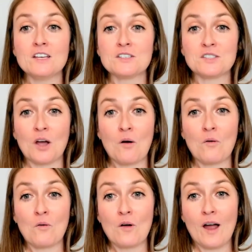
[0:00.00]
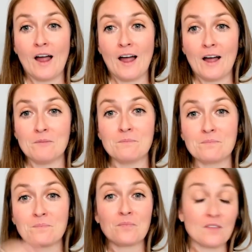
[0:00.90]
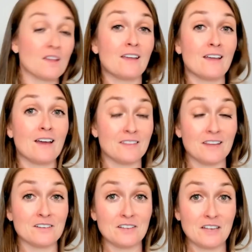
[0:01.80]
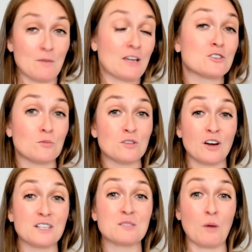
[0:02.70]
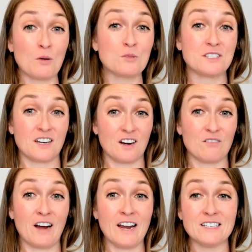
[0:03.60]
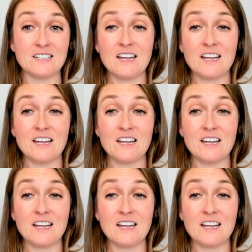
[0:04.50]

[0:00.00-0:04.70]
So, at the end of the day, making sure we're not exposed here, right?